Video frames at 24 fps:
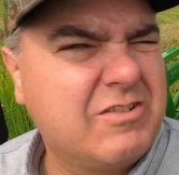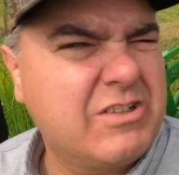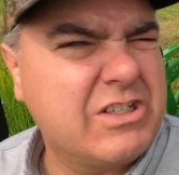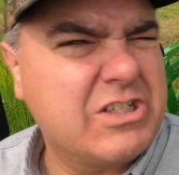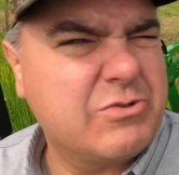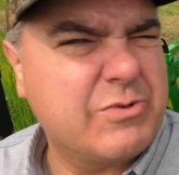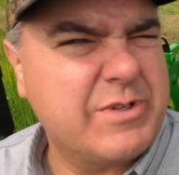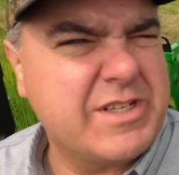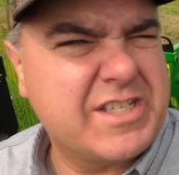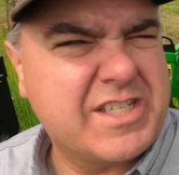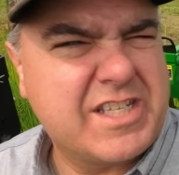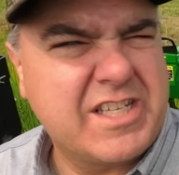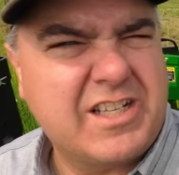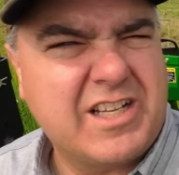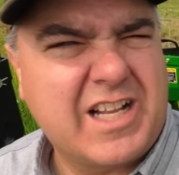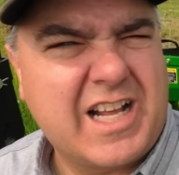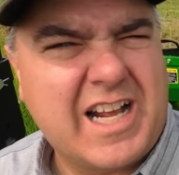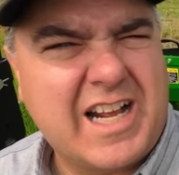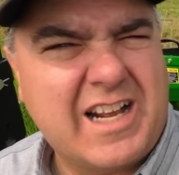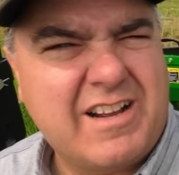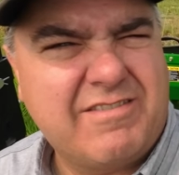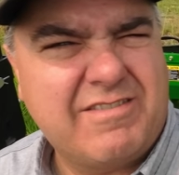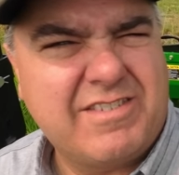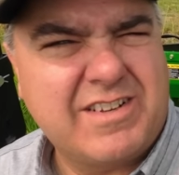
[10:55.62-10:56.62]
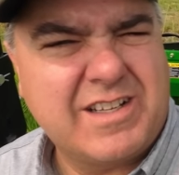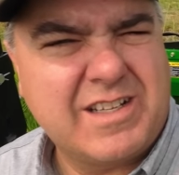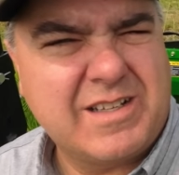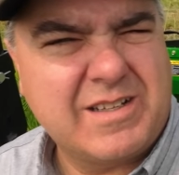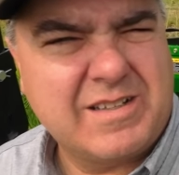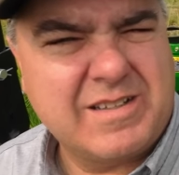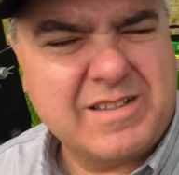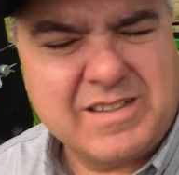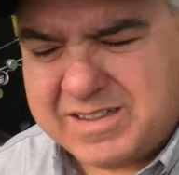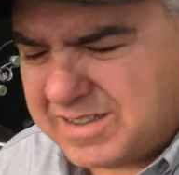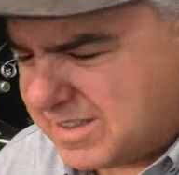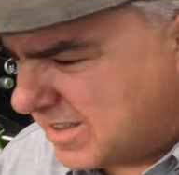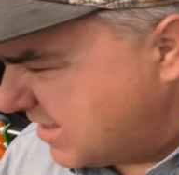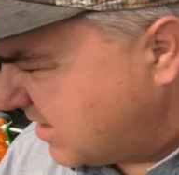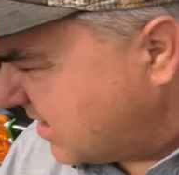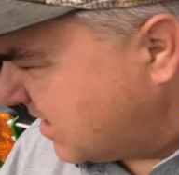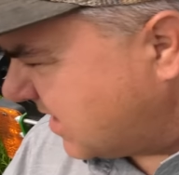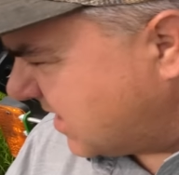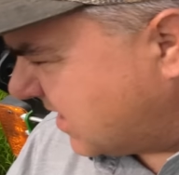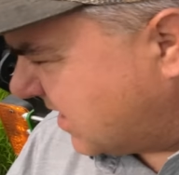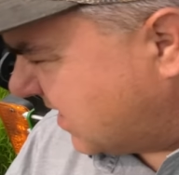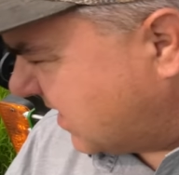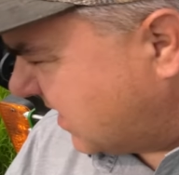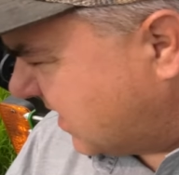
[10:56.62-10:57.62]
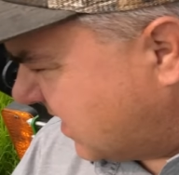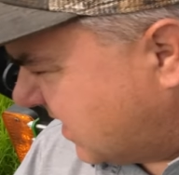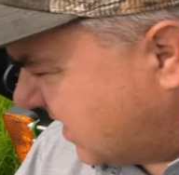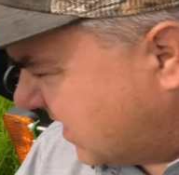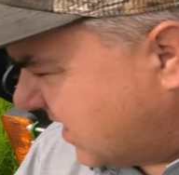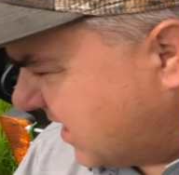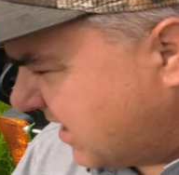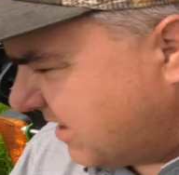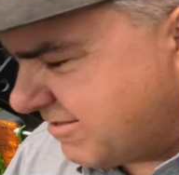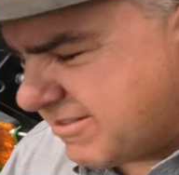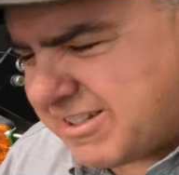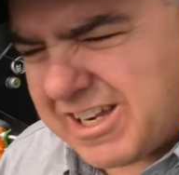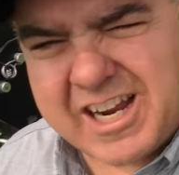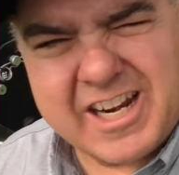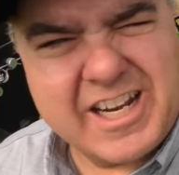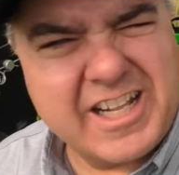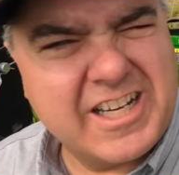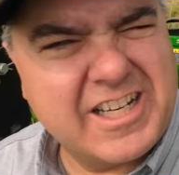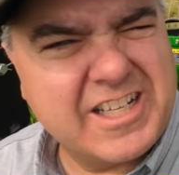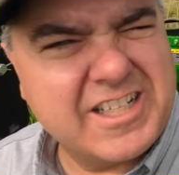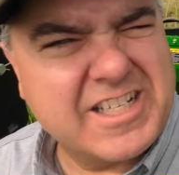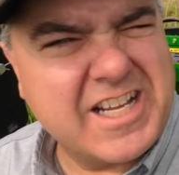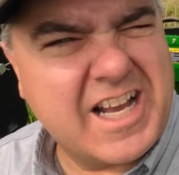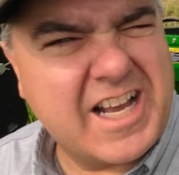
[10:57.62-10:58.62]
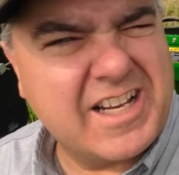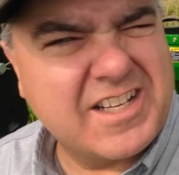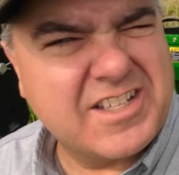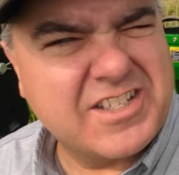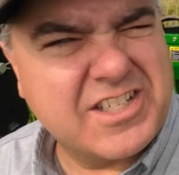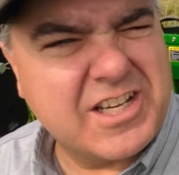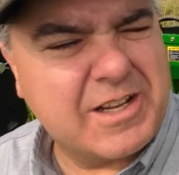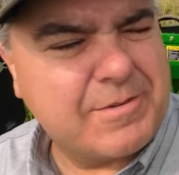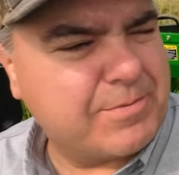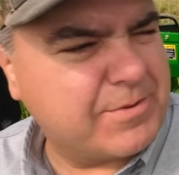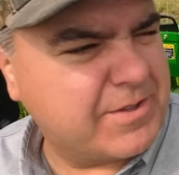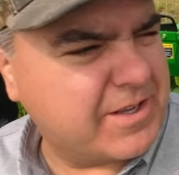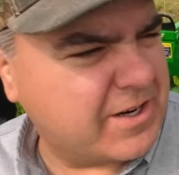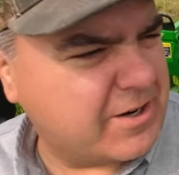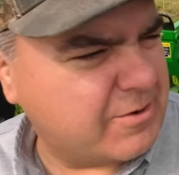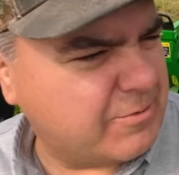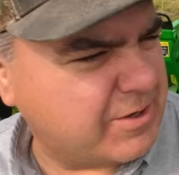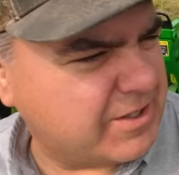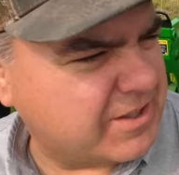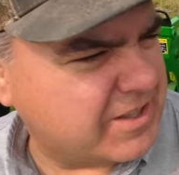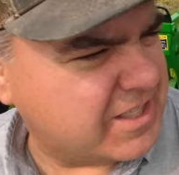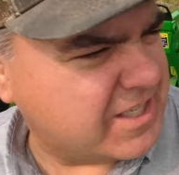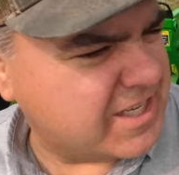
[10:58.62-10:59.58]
which we still have. Uh, got it attached up there with the